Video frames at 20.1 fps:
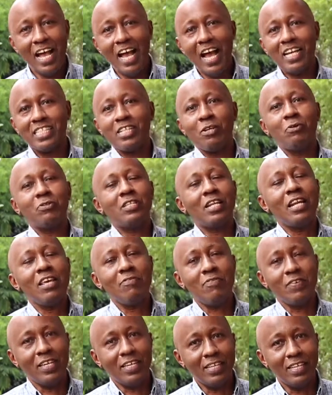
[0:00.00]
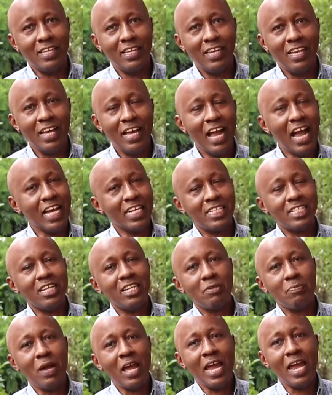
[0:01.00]
as I was leaving, I
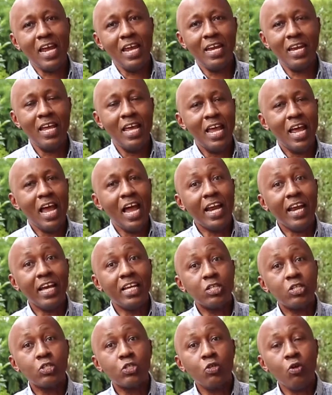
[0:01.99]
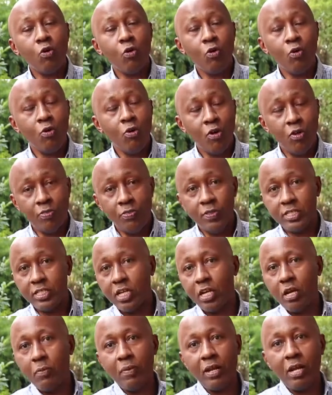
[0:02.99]
turned my head and I saw the
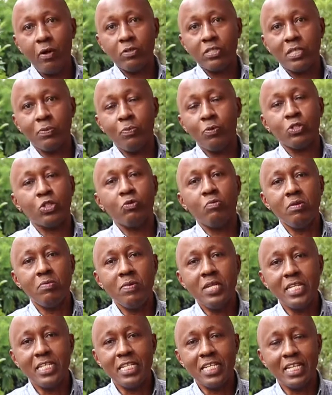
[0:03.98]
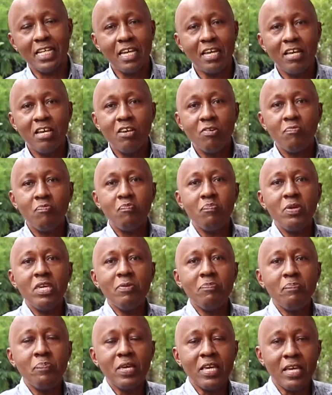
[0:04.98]
gentleman I was supposed to be meeting
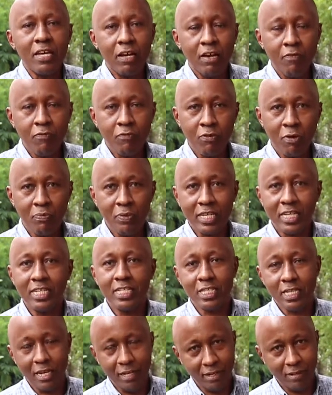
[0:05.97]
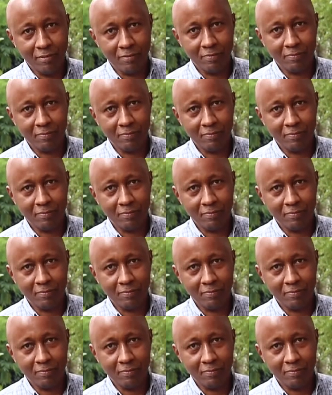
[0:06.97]
peeping from the kitchen.